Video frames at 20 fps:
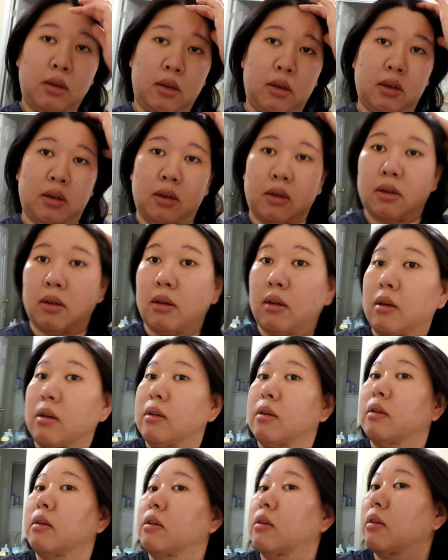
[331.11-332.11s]
and
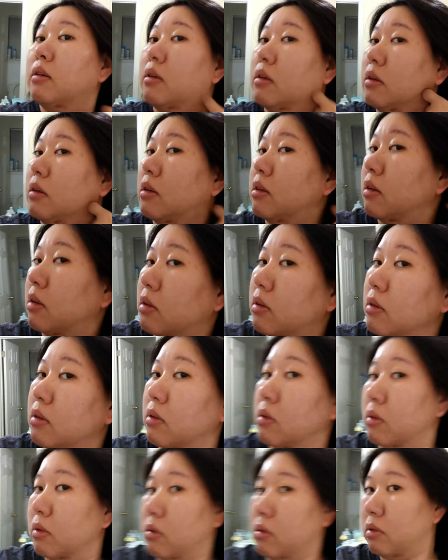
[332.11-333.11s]

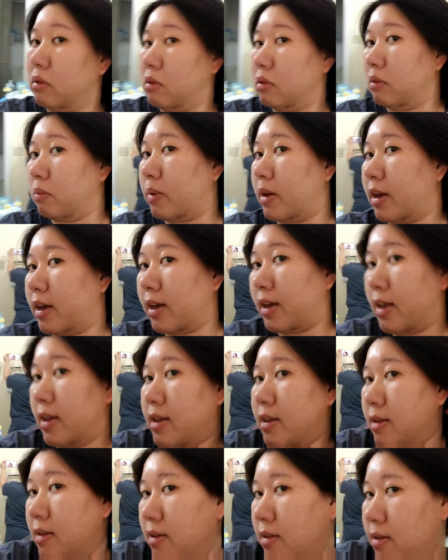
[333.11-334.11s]
doesn't look too
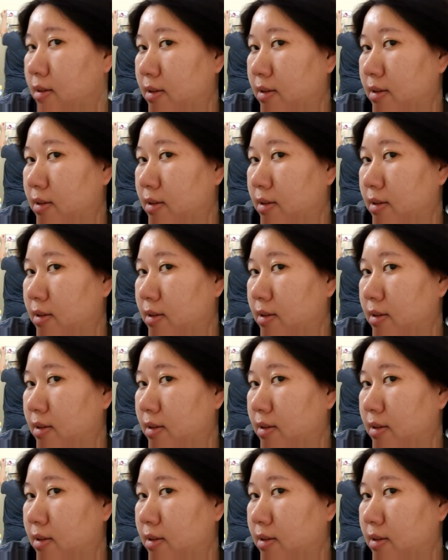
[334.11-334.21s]
bad.